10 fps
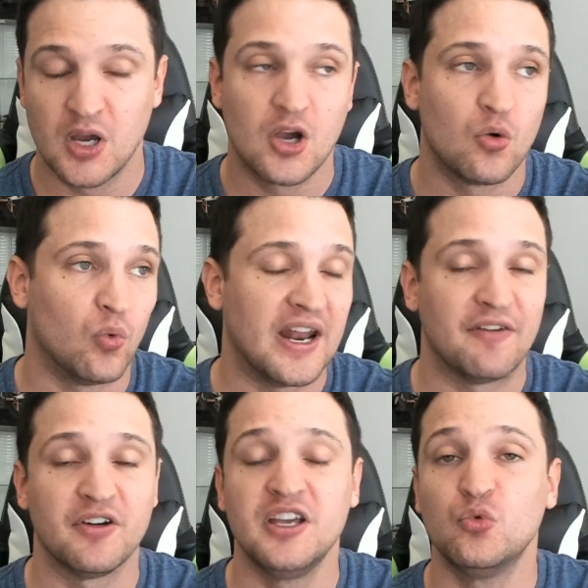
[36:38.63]

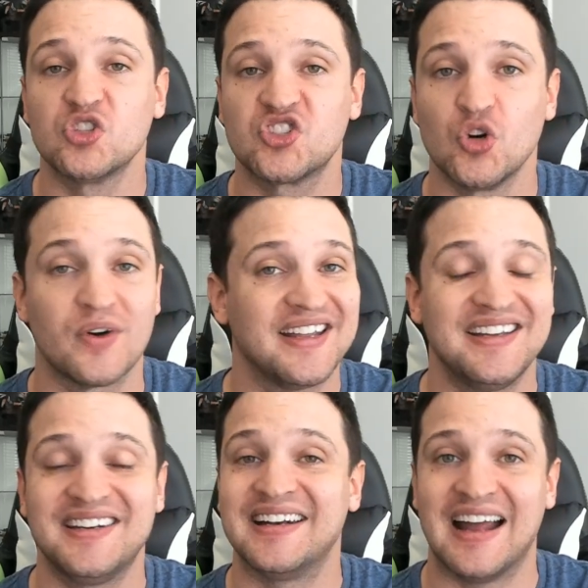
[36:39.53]
Whatever he was doing, he
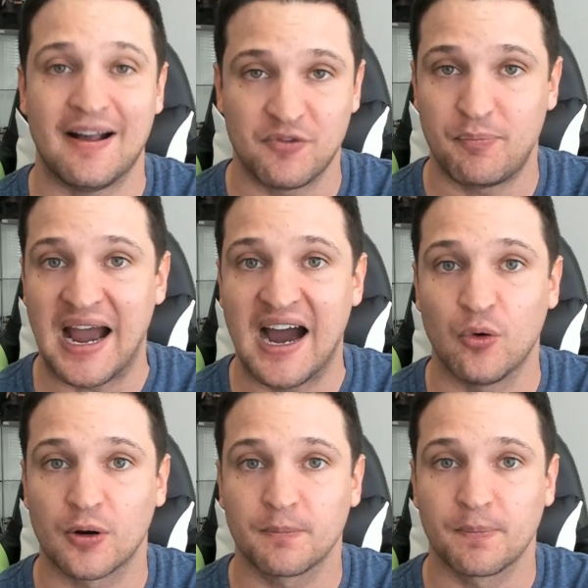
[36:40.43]
didn't have the
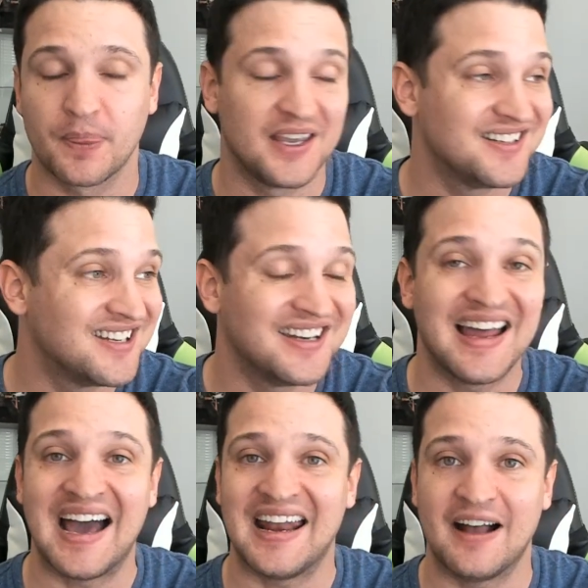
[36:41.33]
power. He did
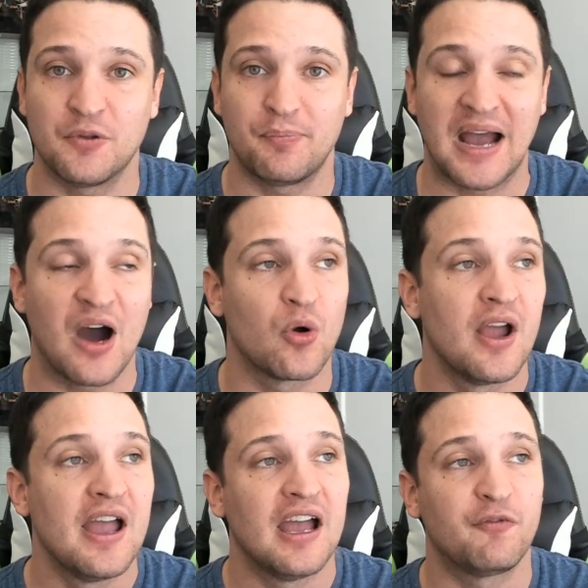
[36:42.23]
not have the power.
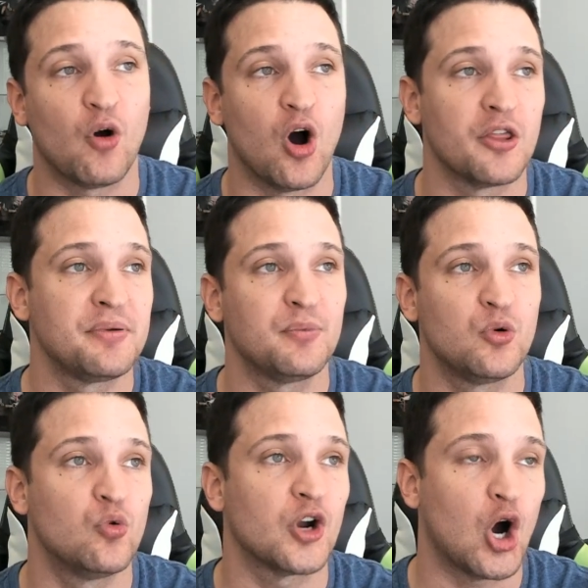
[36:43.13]
And for all the people
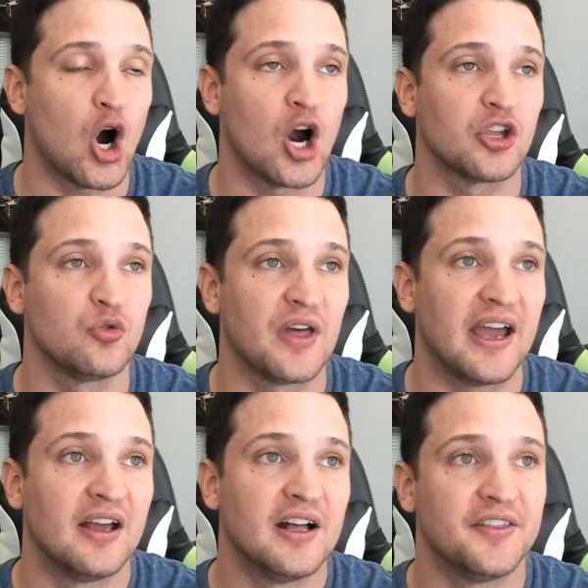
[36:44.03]
who want to argue
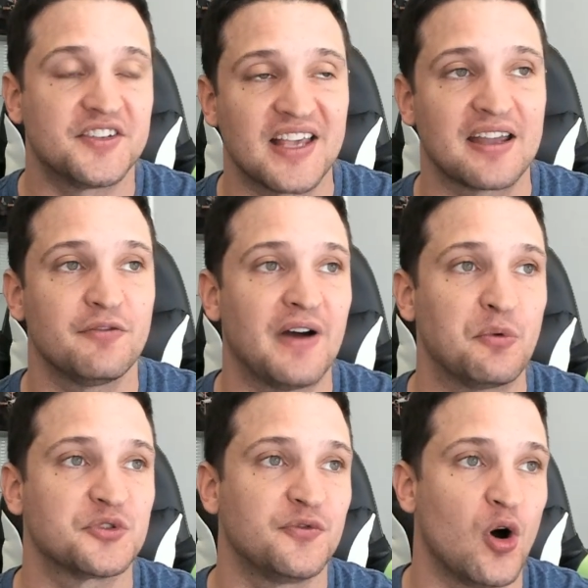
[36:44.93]
that the second fight
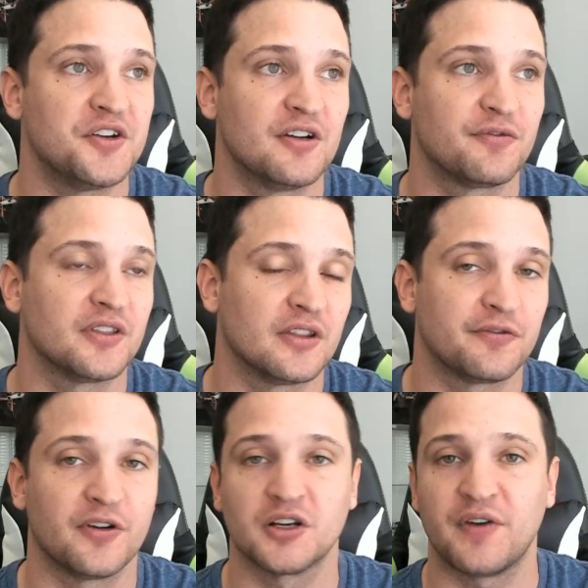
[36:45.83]
was fought different than the
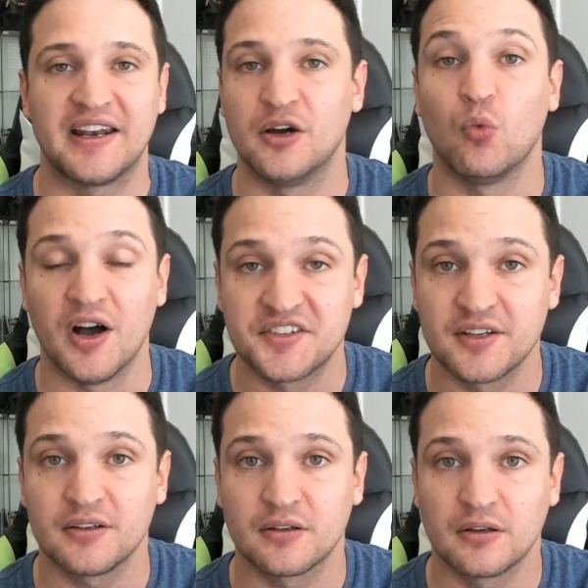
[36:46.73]
first fight, it
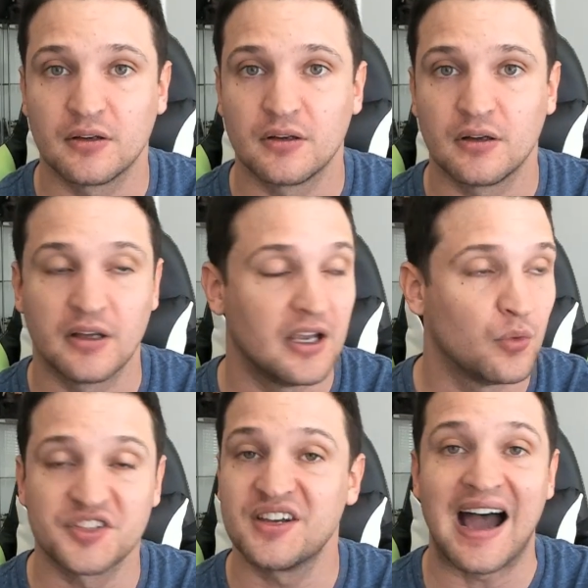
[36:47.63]
wasn't. It
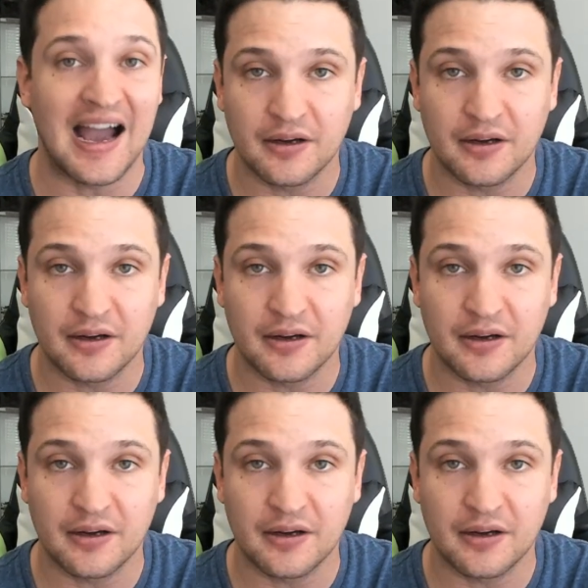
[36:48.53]
was not.